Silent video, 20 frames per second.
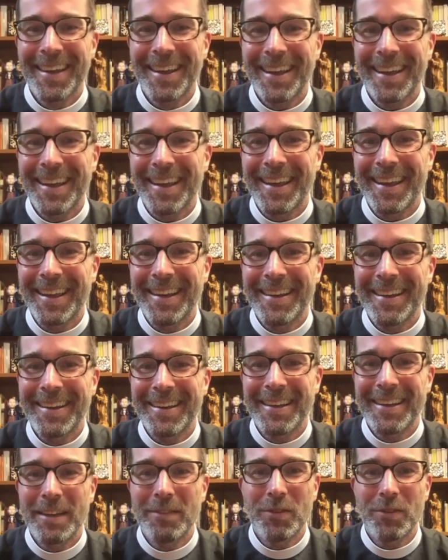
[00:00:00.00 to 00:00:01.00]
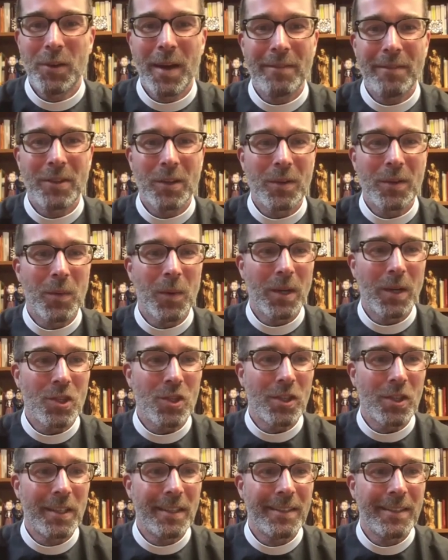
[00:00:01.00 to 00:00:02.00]
And if you have a
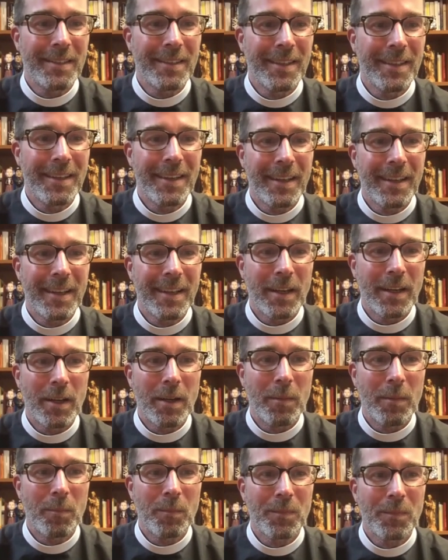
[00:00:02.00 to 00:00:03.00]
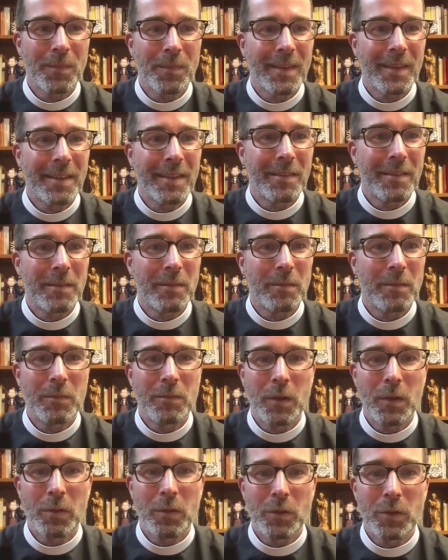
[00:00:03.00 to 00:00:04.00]
question,
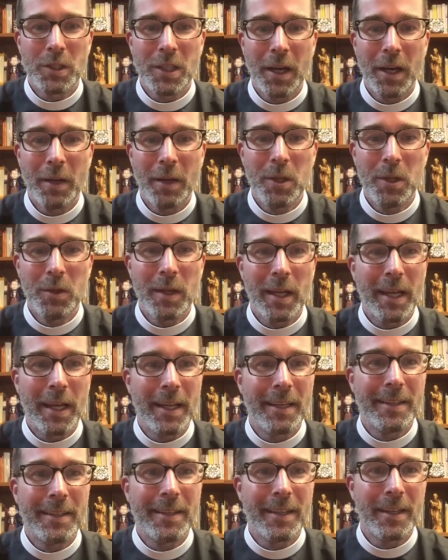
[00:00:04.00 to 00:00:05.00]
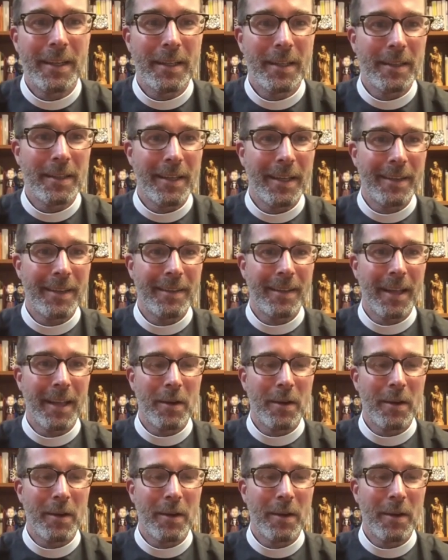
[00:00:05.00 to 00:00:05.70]
feel free to unmute and let it